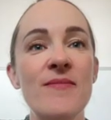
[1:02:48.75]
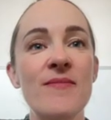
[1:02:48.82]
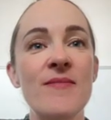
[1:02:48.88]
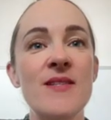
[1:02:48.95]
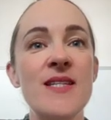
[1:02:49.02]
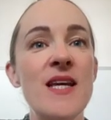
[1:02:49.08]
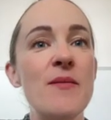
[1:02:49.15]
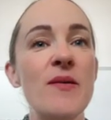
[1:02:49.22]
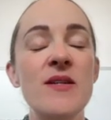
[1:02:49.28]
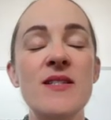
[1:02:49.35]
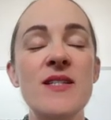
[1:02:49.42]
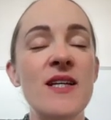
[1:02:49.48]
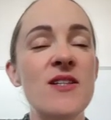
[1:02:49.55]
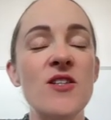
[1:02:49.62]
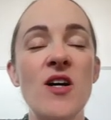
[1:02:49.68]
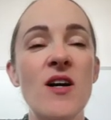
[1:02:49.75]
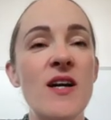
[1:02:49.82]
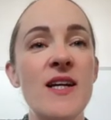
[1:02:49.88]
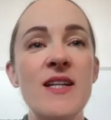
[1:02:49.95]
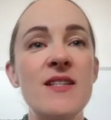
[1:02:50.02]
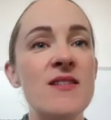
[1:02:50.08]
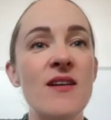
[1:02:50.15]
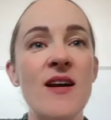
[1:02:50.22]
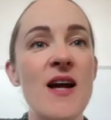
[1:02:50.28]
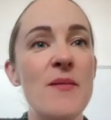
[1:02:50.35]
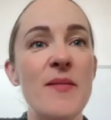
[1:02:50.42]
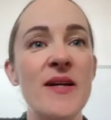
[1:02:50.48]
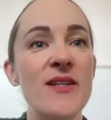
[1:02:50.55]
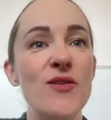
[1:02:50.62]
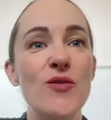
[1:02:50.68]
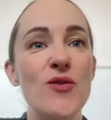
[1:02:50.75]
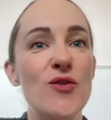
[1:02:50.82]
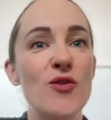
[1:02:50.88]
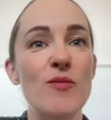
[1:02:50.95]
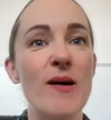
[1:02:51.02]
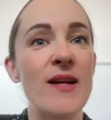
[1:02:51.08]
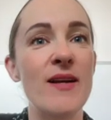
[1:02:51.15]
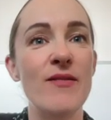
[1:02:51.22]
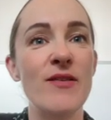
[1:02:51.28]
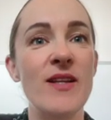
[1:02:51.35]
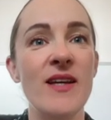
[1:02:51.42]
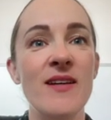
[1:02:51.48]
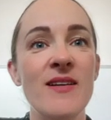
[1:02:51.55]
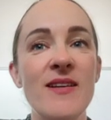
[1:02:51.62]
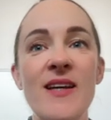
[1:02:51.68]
And same on TikTok, on Instagram, on YouTube, and everything.